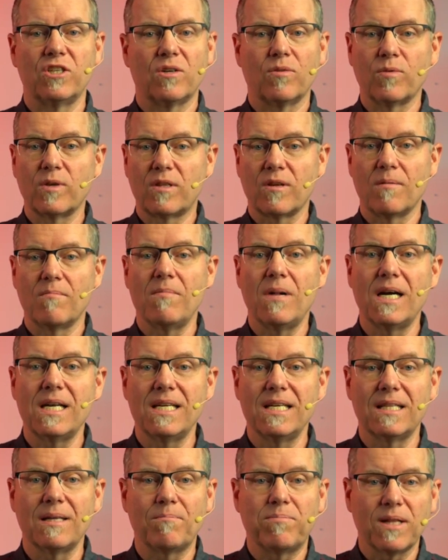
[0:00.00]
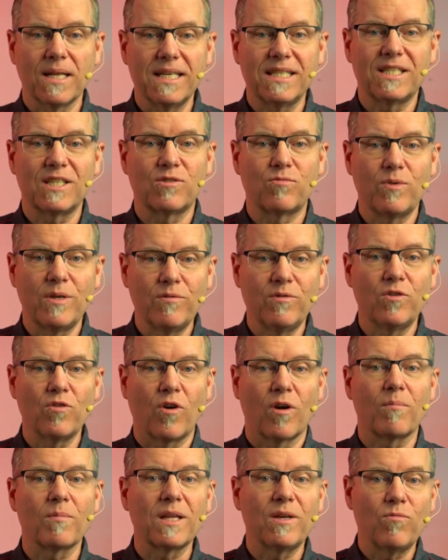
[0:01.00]
or with our money, the places we
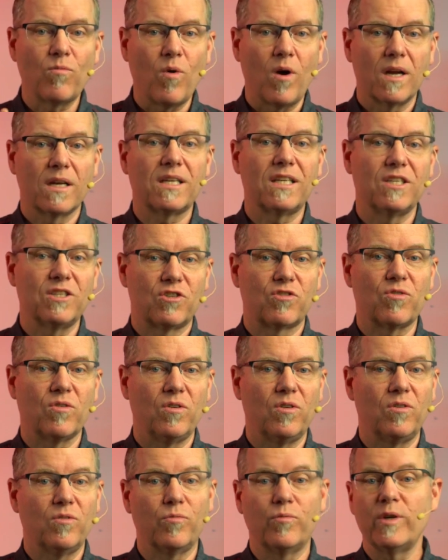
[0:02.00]
normally want control?